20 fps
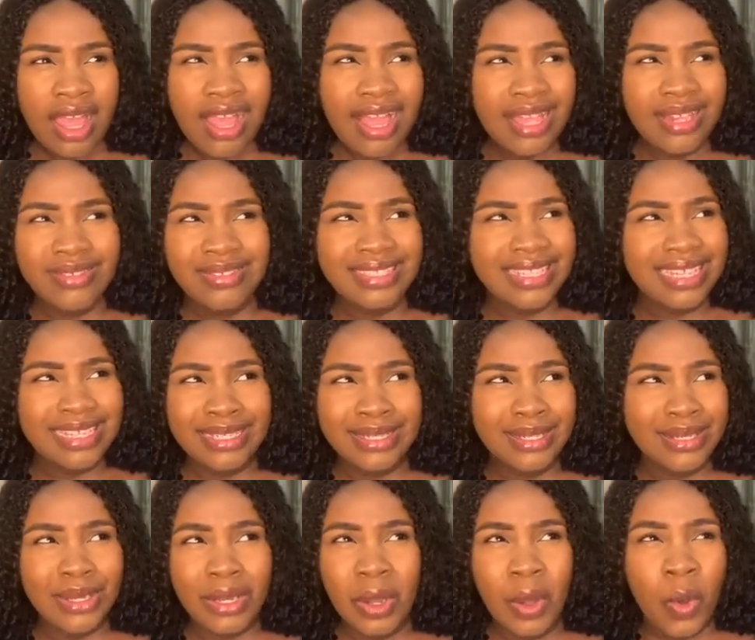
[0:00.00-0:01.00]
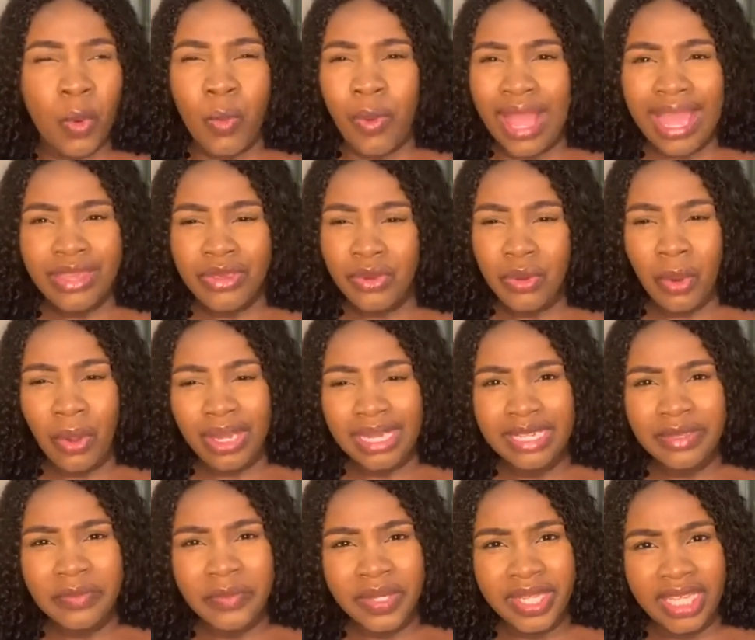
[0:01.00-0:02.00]
I was like, "Why are you
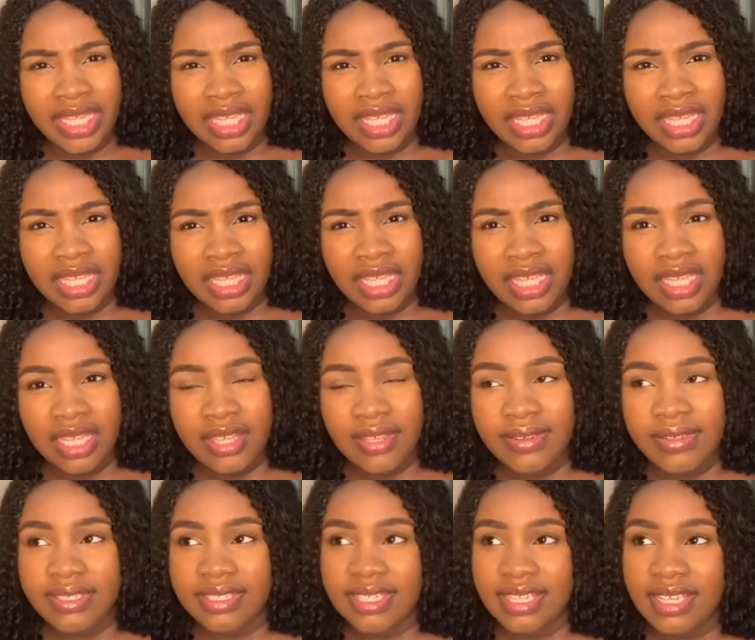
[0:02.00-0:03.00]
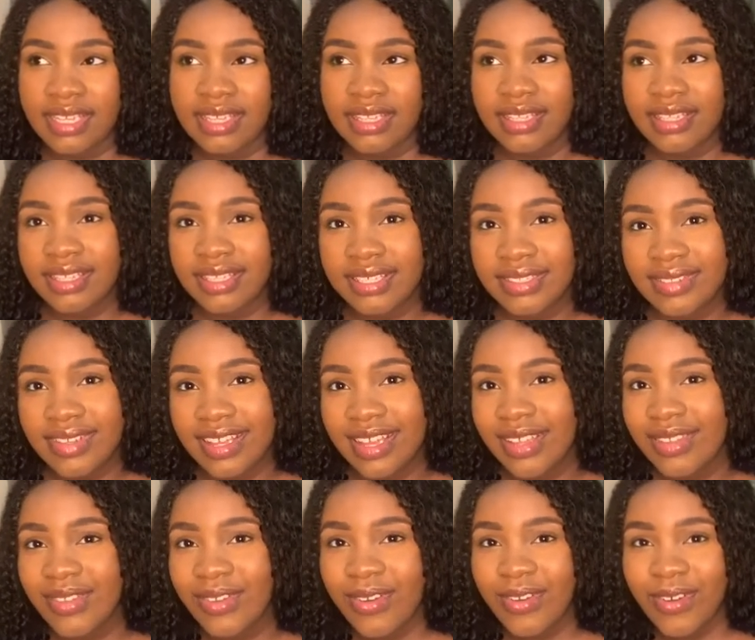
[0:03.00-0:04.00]
calling me?" He was like, "So I
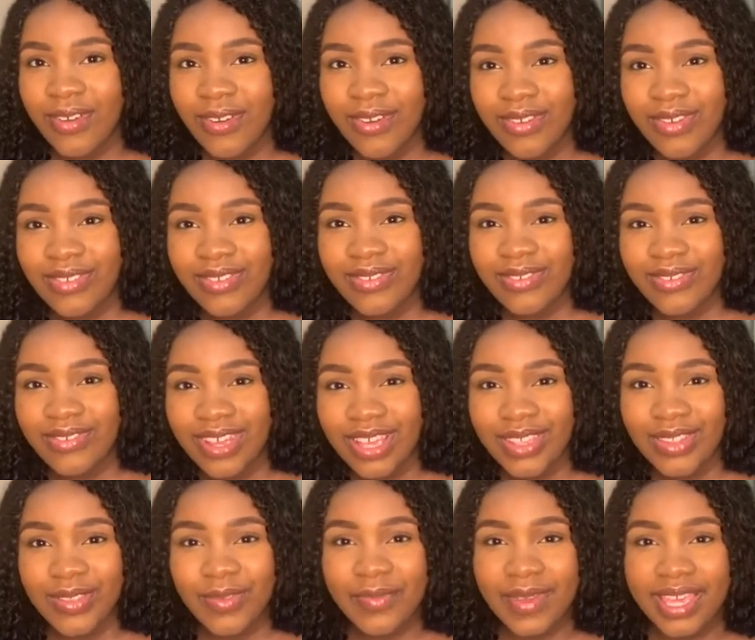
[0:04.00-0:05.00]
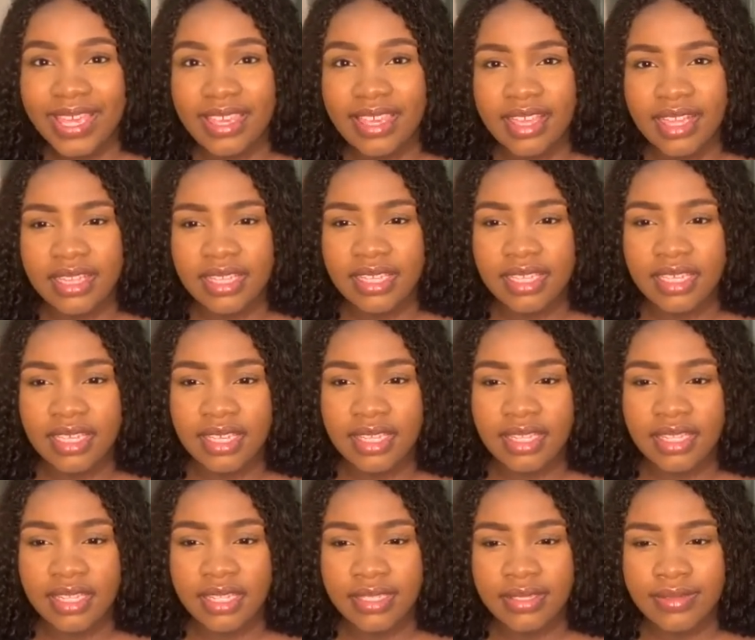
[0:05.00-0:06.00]
cannot call you. Are you not my girl again?"